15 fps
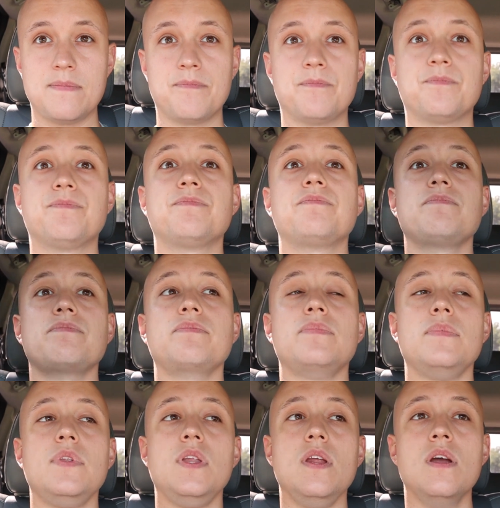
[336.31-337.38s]

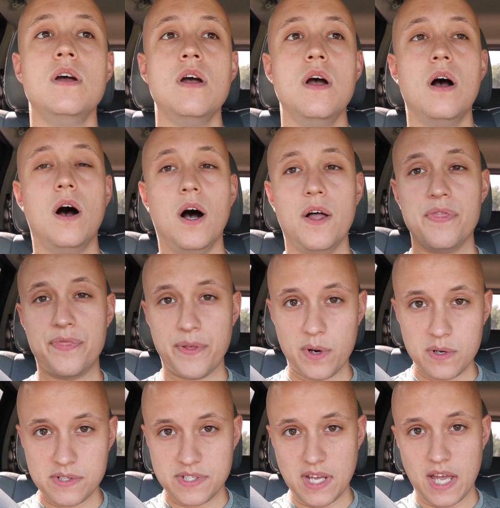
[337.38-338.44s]
On
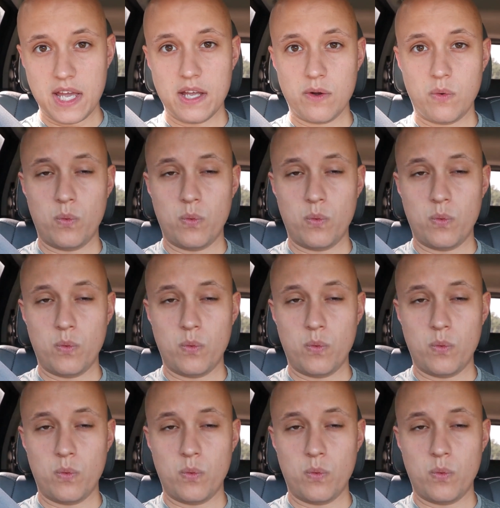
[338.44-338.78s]
Thursday,